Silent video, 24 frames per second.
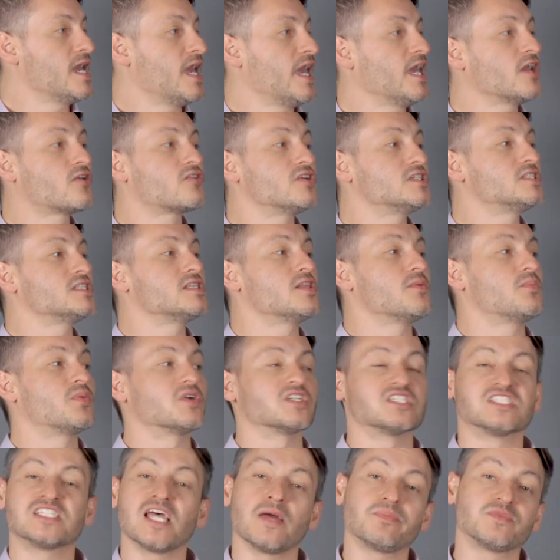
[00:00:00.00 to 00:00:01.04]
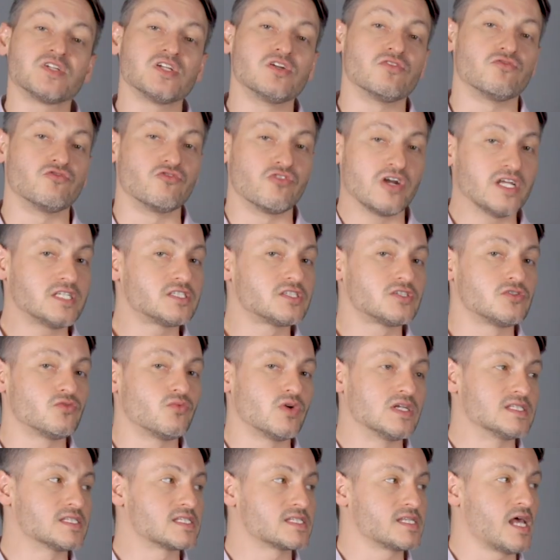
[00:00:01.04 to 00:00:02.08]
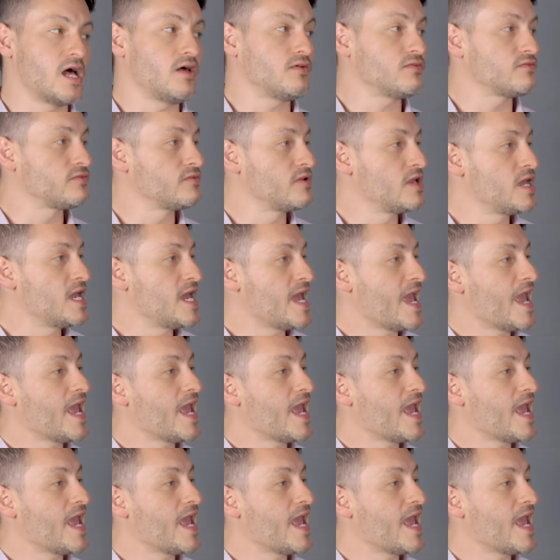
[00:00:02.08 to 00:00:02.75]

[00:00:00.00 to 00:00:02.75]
increasing the perception of risk to oneself,